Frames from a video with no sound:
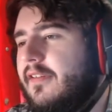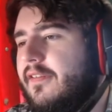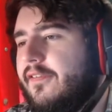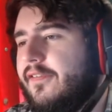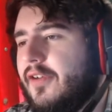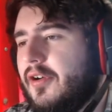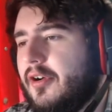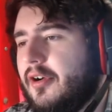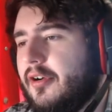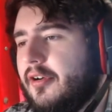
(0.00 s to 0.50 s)

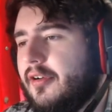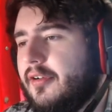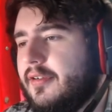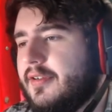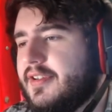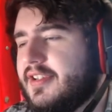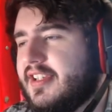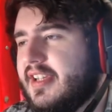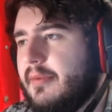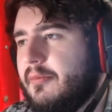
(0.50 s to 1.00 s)
For
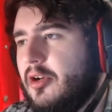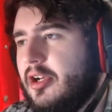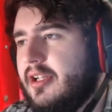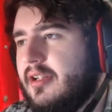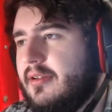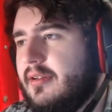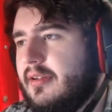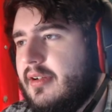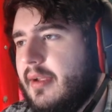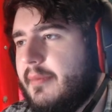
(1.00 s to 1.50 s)

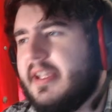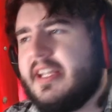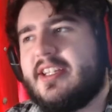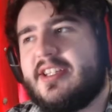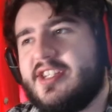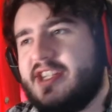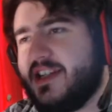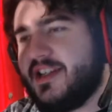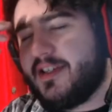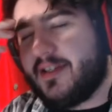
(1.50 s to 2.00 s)
someone, I mean,
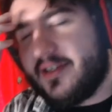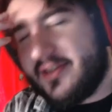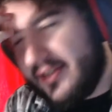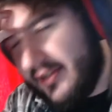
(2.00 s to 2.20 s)
Jesus,